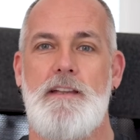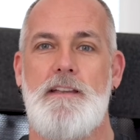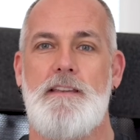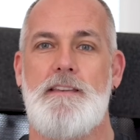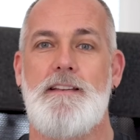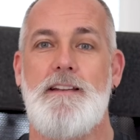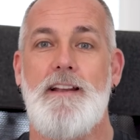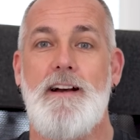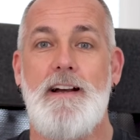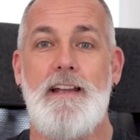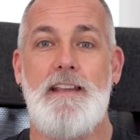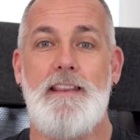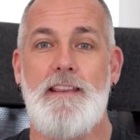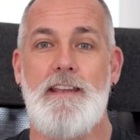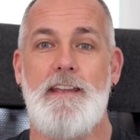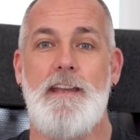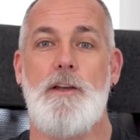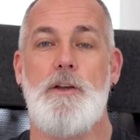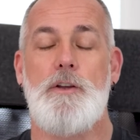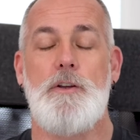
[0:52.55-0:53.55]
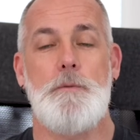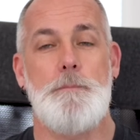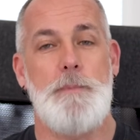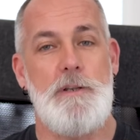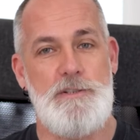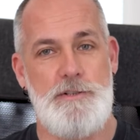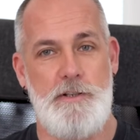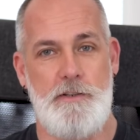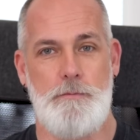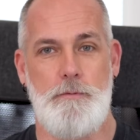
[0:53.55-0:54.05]
that I think could be
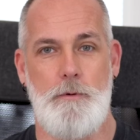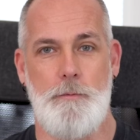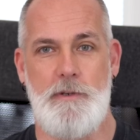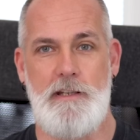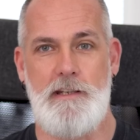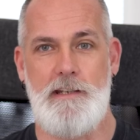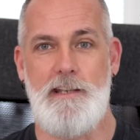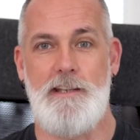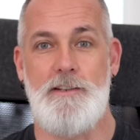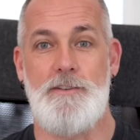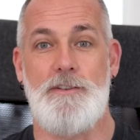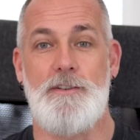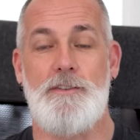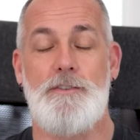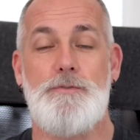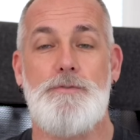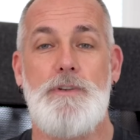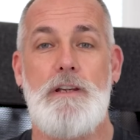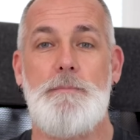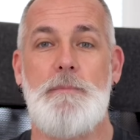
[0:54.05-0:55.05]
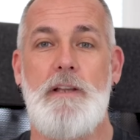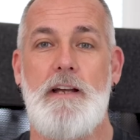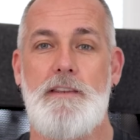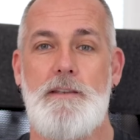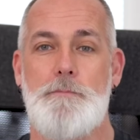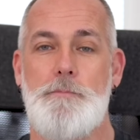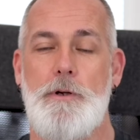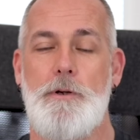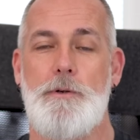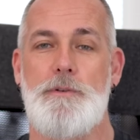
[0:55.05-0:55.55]
just what we need to streamline
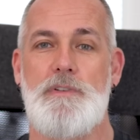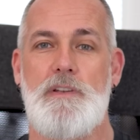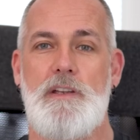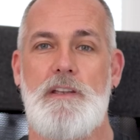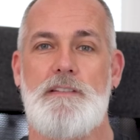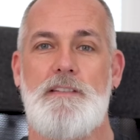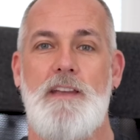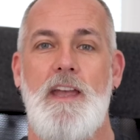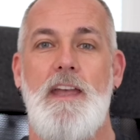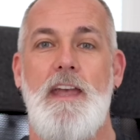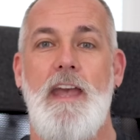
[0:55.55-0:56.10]
the process